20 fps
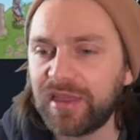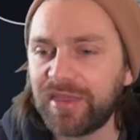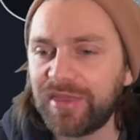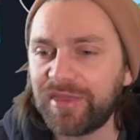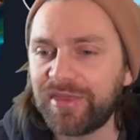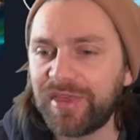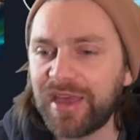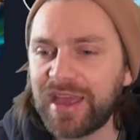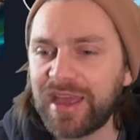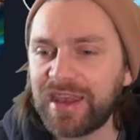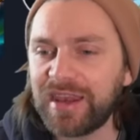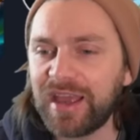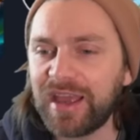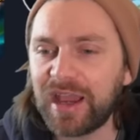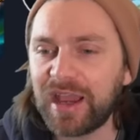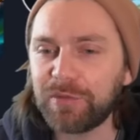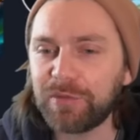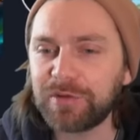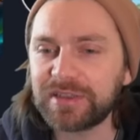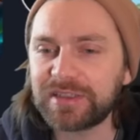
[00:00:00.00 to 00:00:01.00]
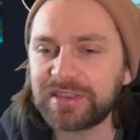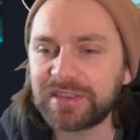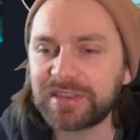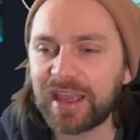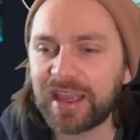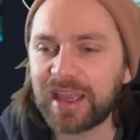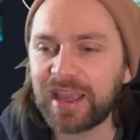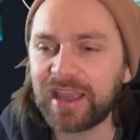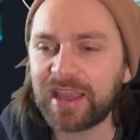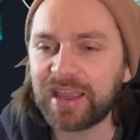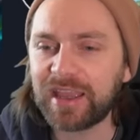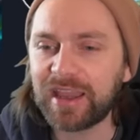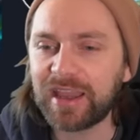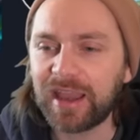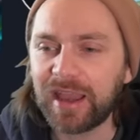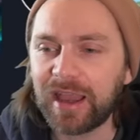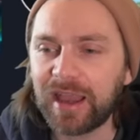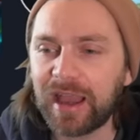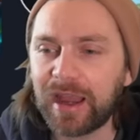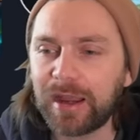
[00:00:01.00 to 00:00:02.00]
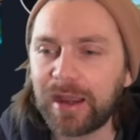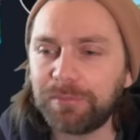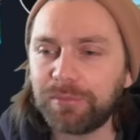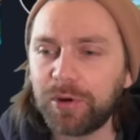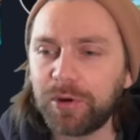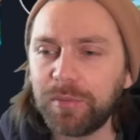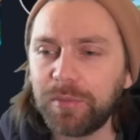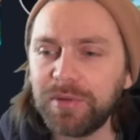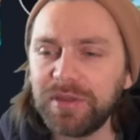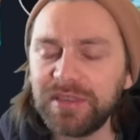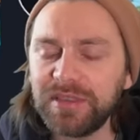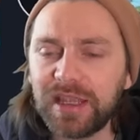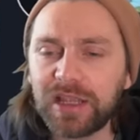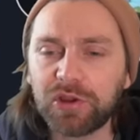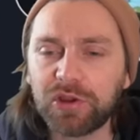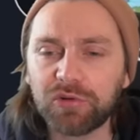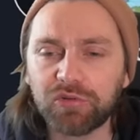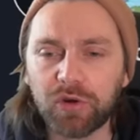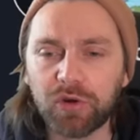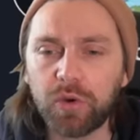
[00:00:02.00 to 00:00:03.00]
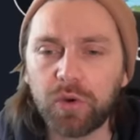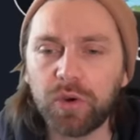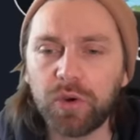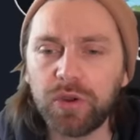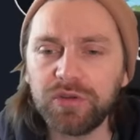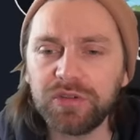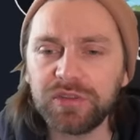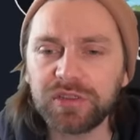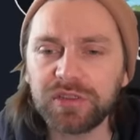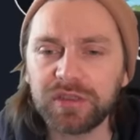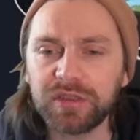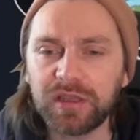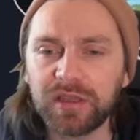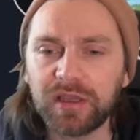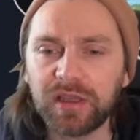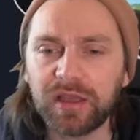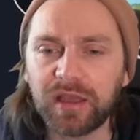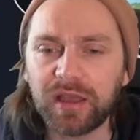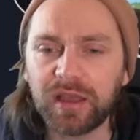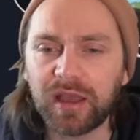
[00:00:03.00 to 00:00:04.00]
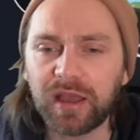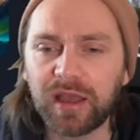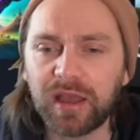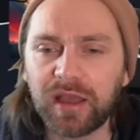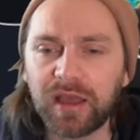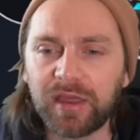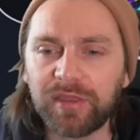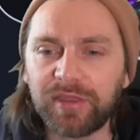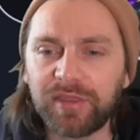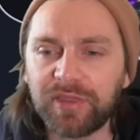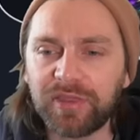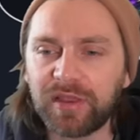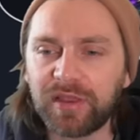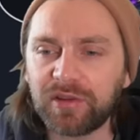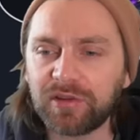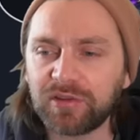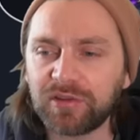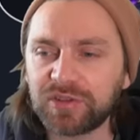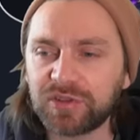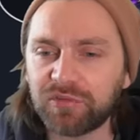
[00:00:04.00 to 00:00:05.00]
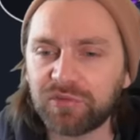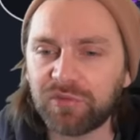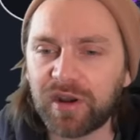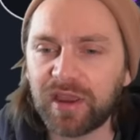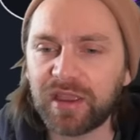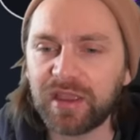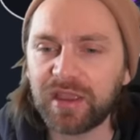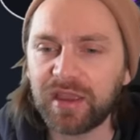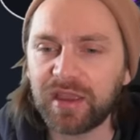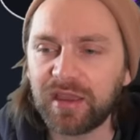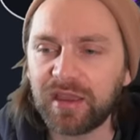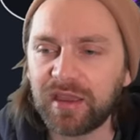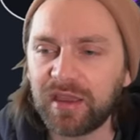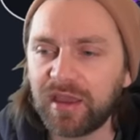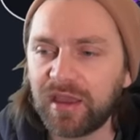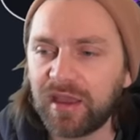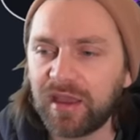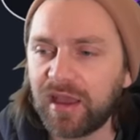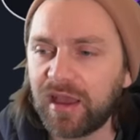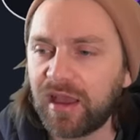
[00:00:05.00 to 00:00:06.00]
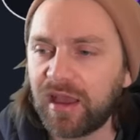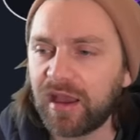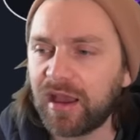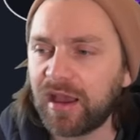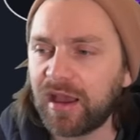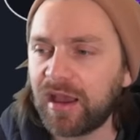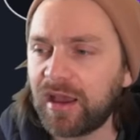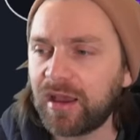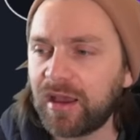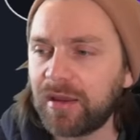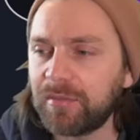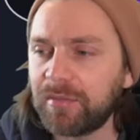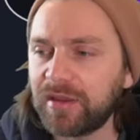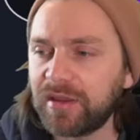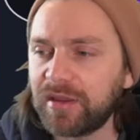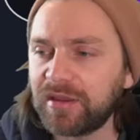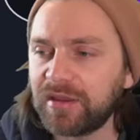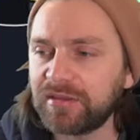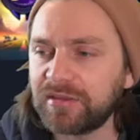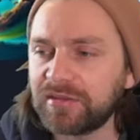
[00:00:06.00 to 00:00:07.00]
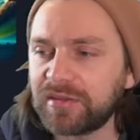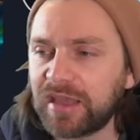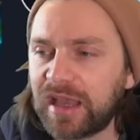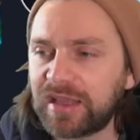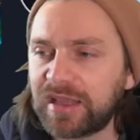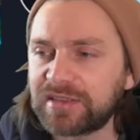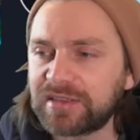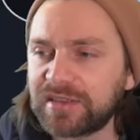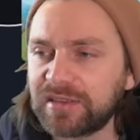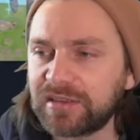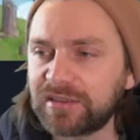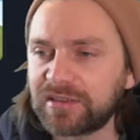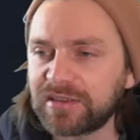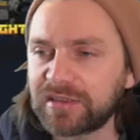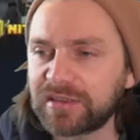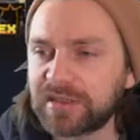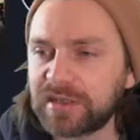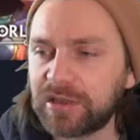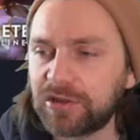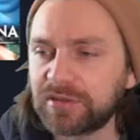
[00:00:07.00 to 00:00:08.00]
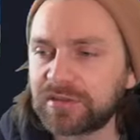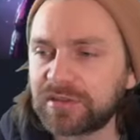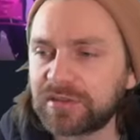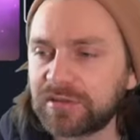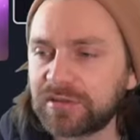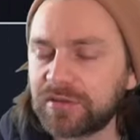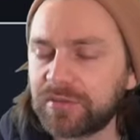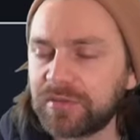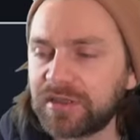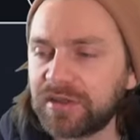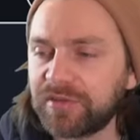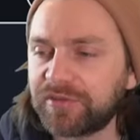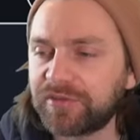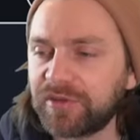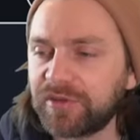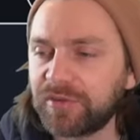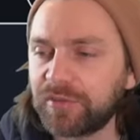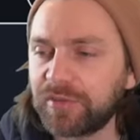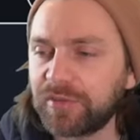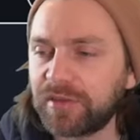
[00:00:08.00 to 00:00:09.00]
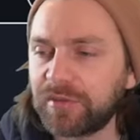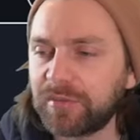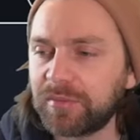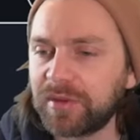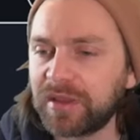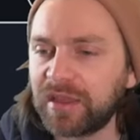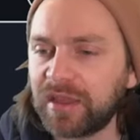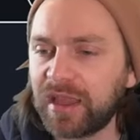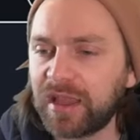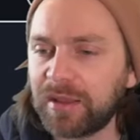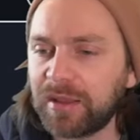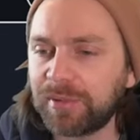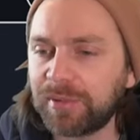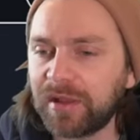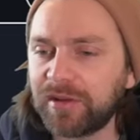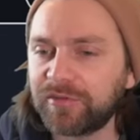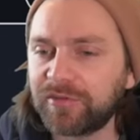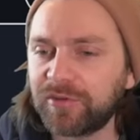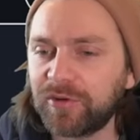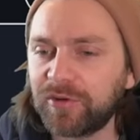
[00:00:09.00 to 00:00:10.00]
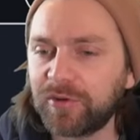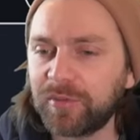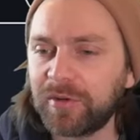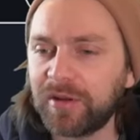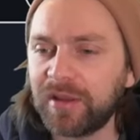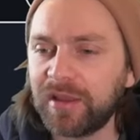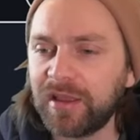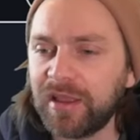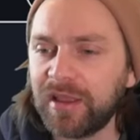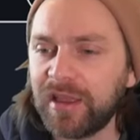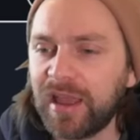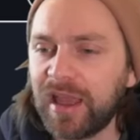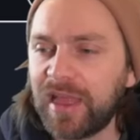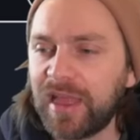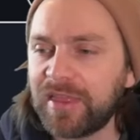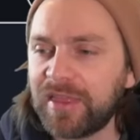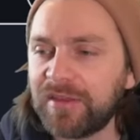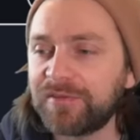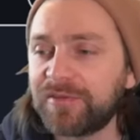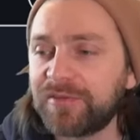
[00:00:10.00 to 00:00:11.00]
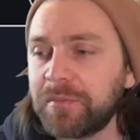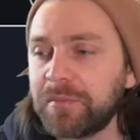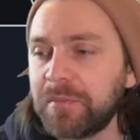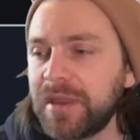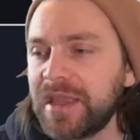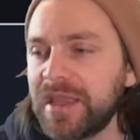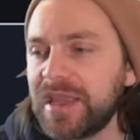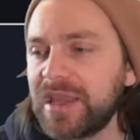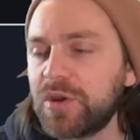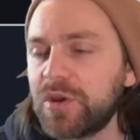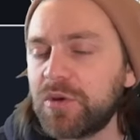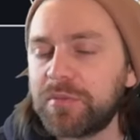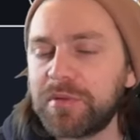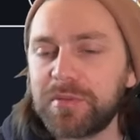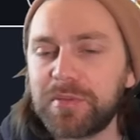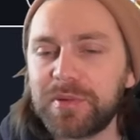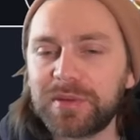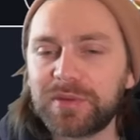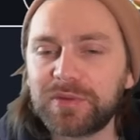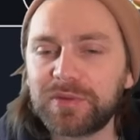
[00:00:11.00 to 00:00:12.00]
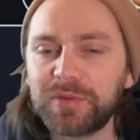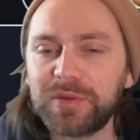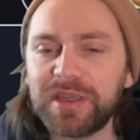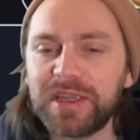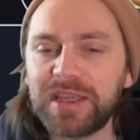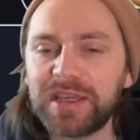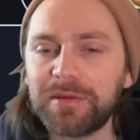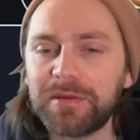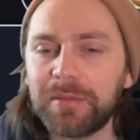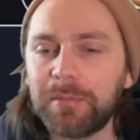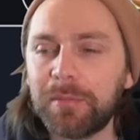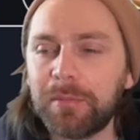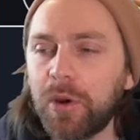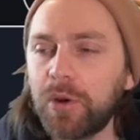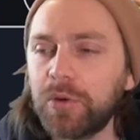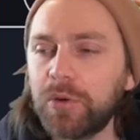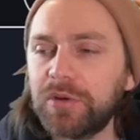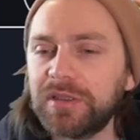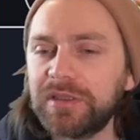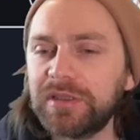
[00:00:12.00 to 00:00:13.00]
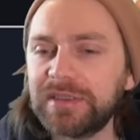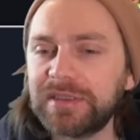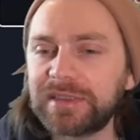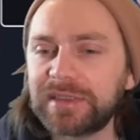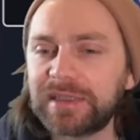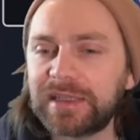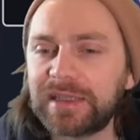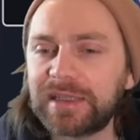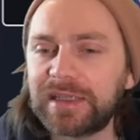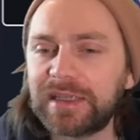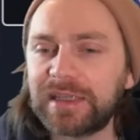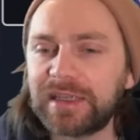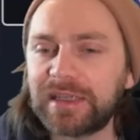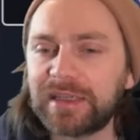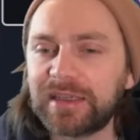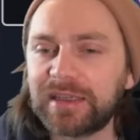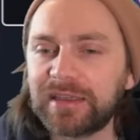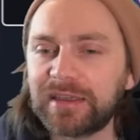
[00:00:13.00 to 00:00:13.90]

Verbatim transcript: Then I would say, I'd probably say Chronos. I think that looks great. Um, and adds a, just a little something different with it being a platformer. And then for me, it would be between Moken's League.